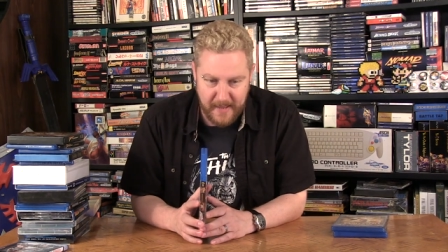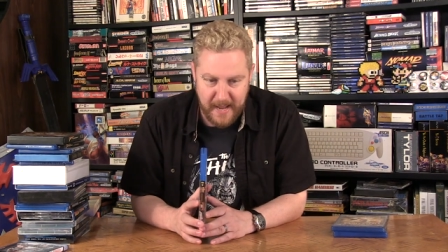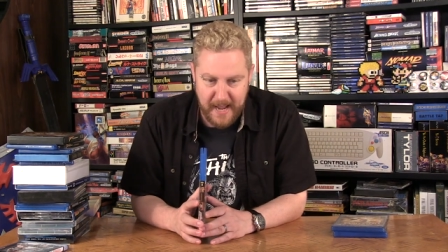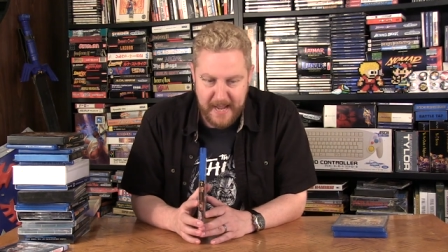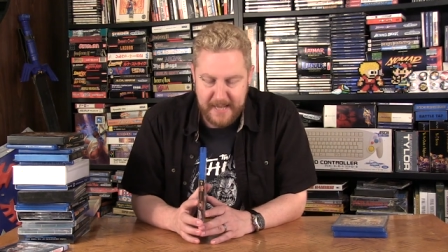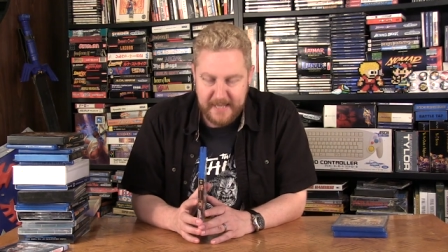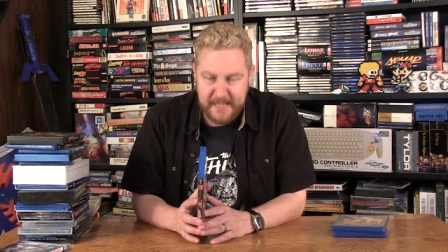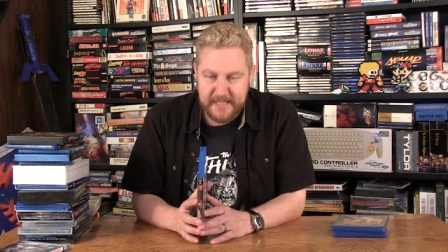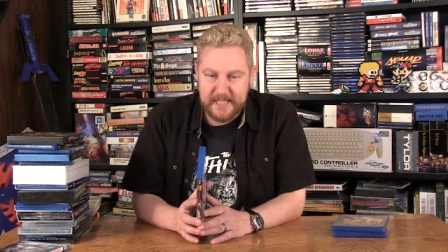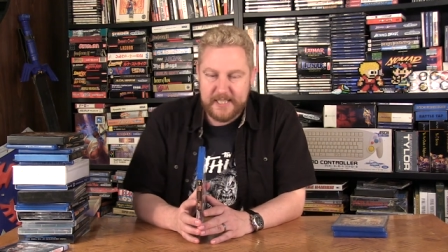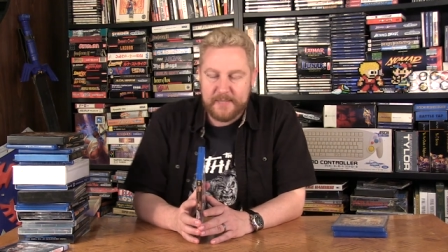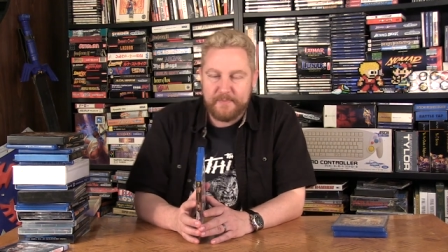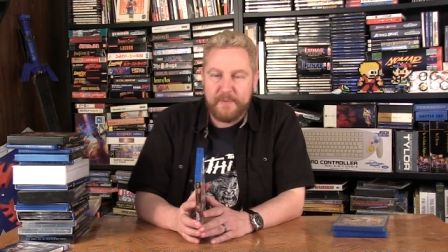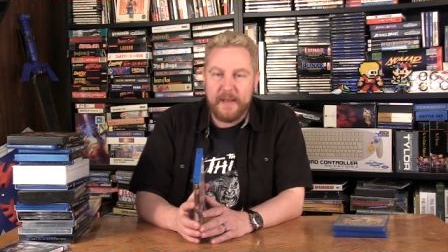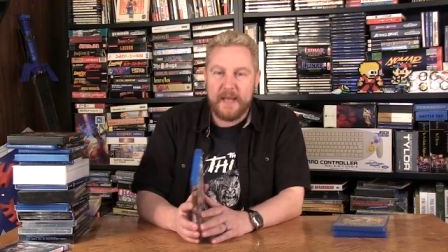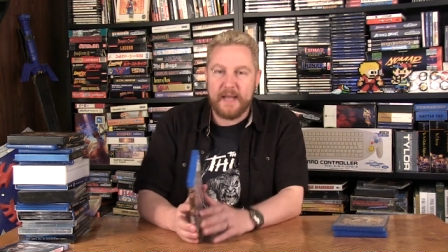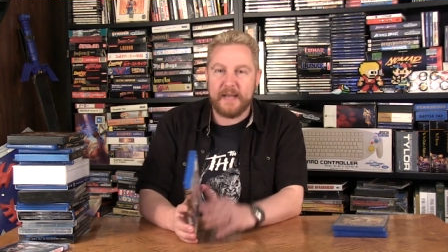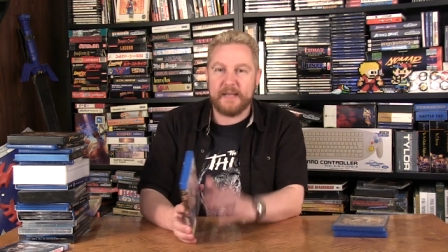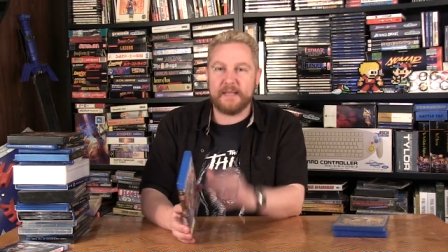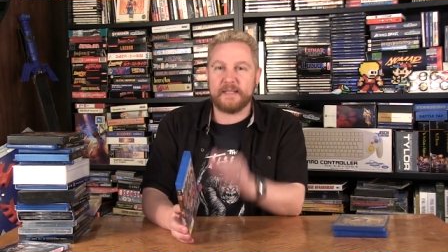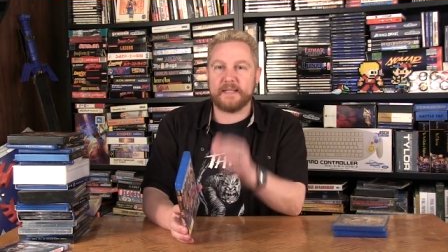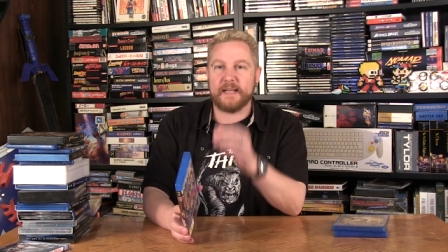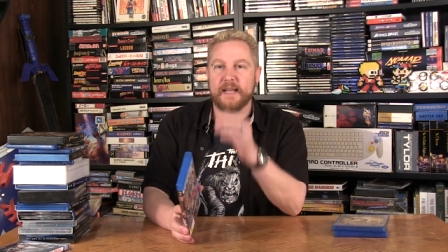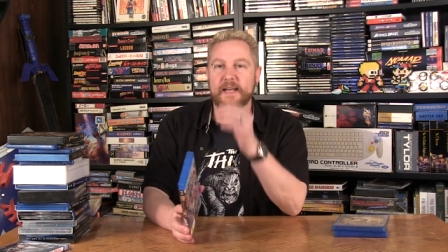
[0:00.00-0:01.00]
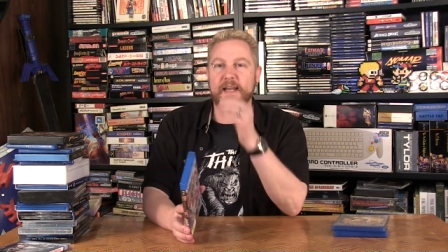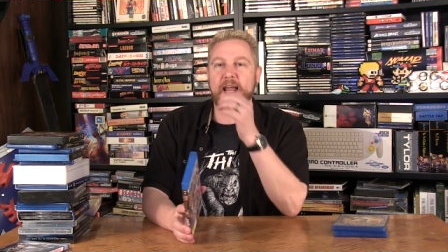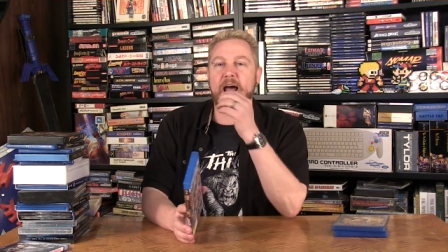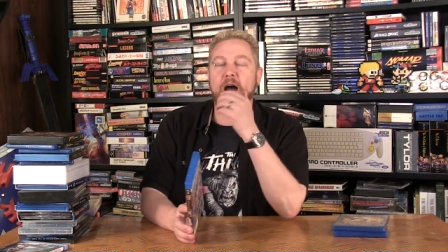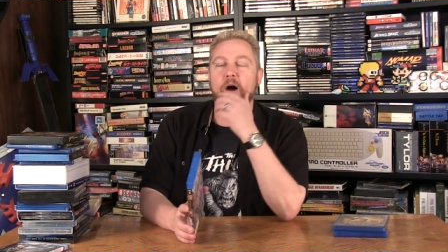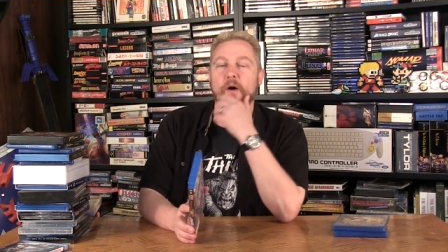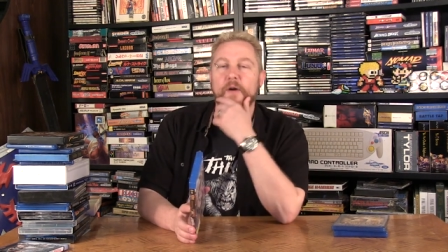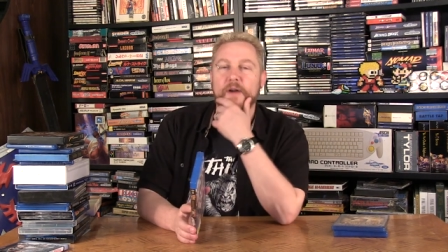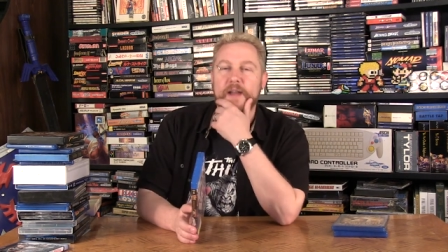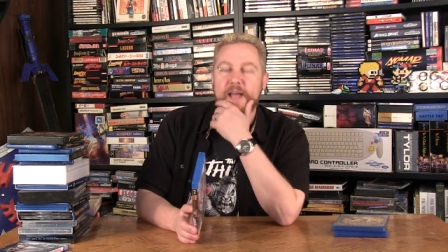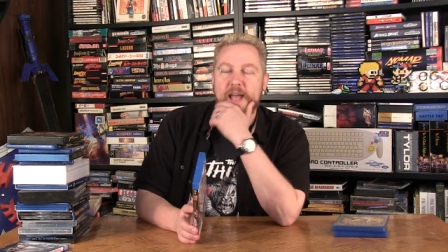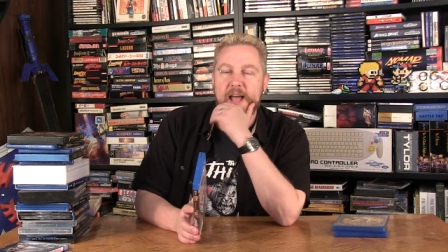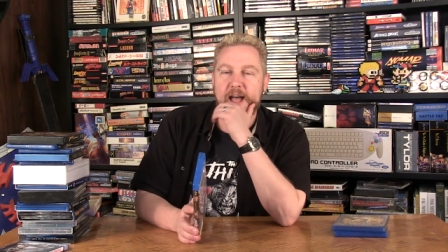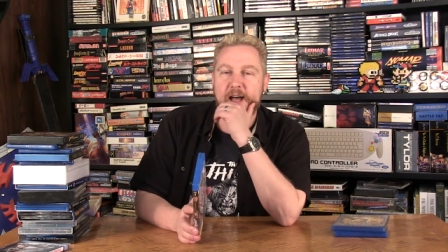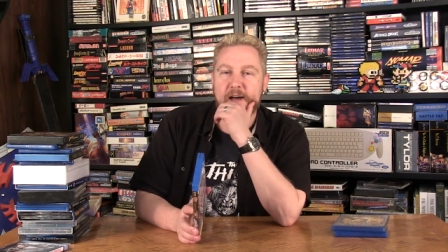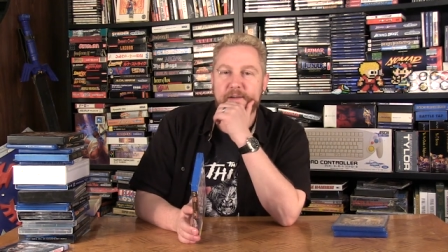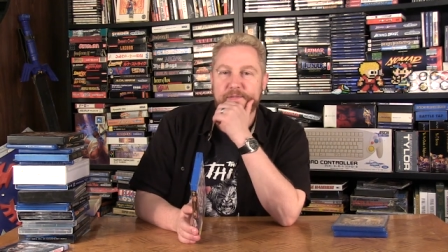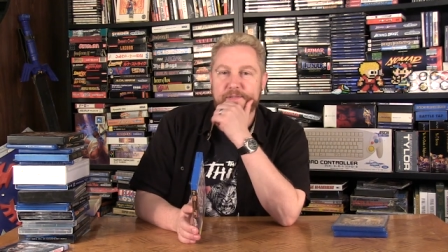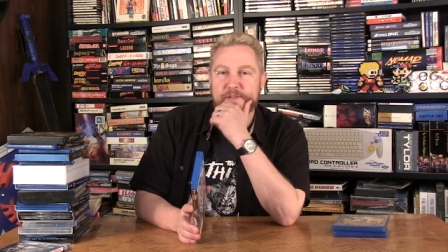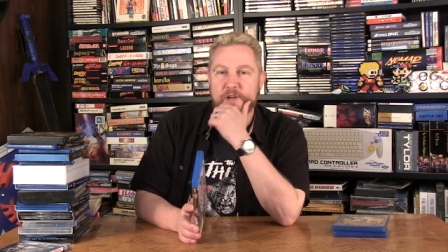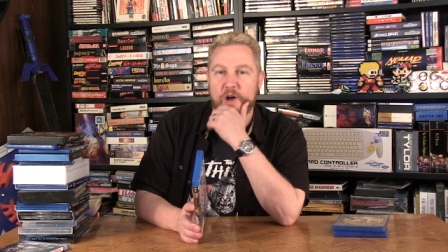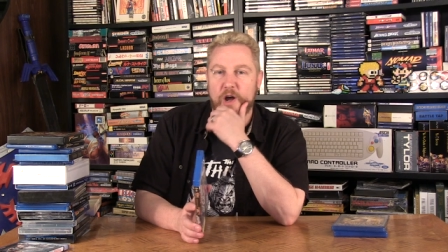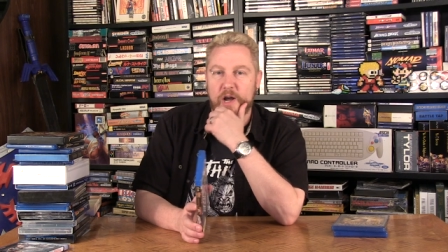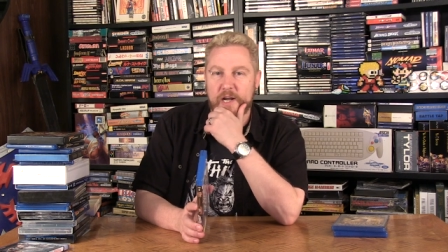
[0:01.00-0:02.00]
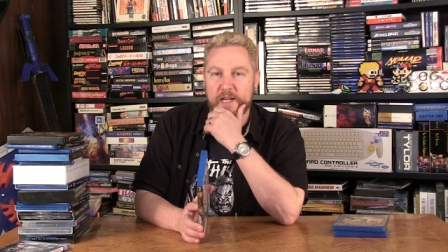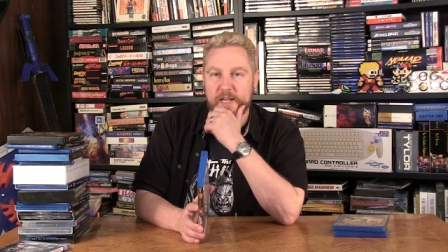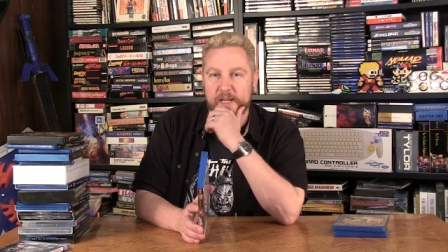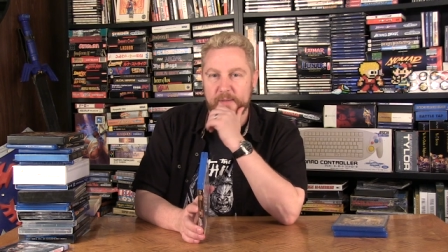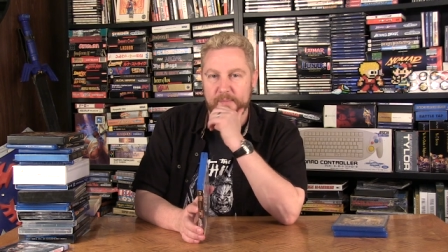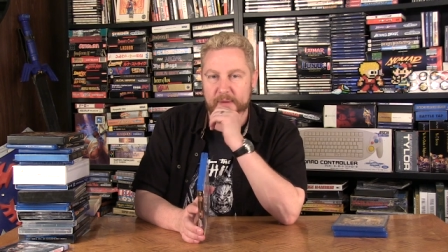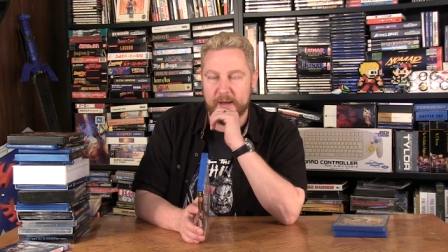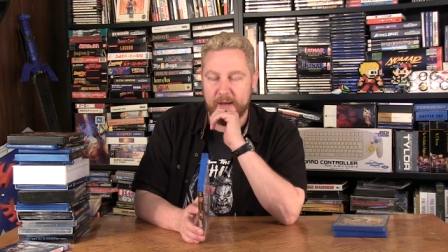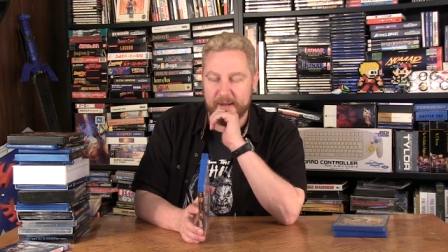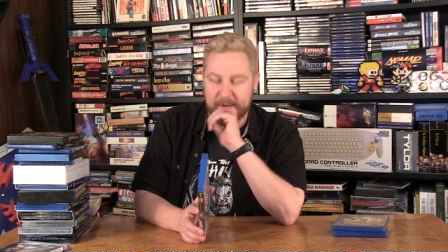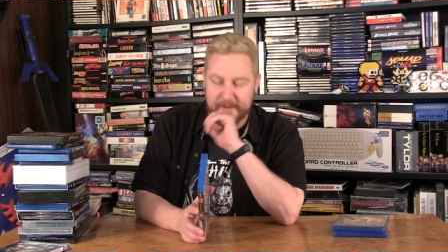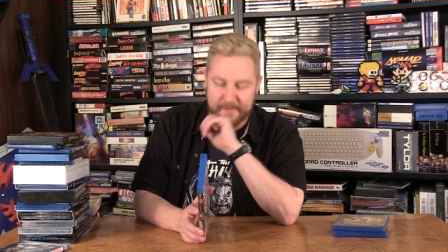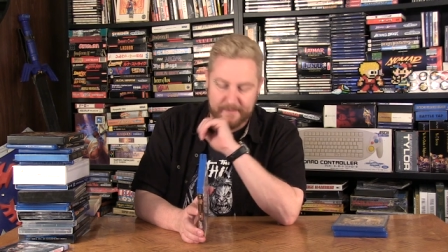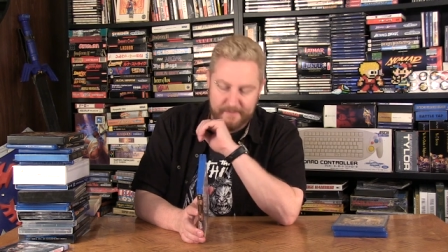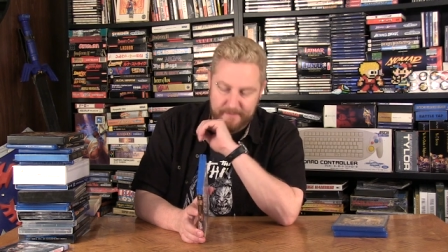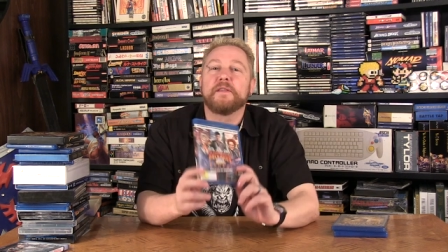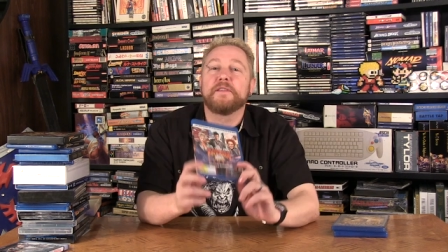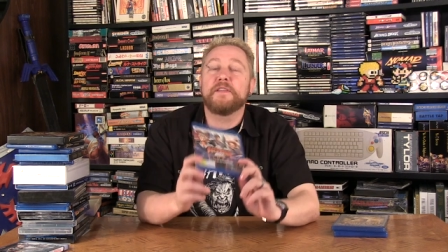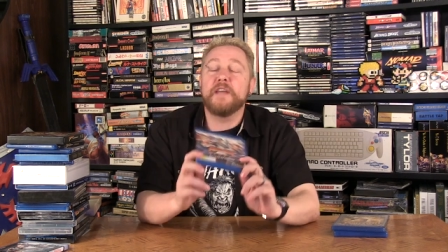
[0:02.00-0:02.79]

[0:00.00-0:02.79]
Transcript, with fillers: I could spend an hour and a half talking about it.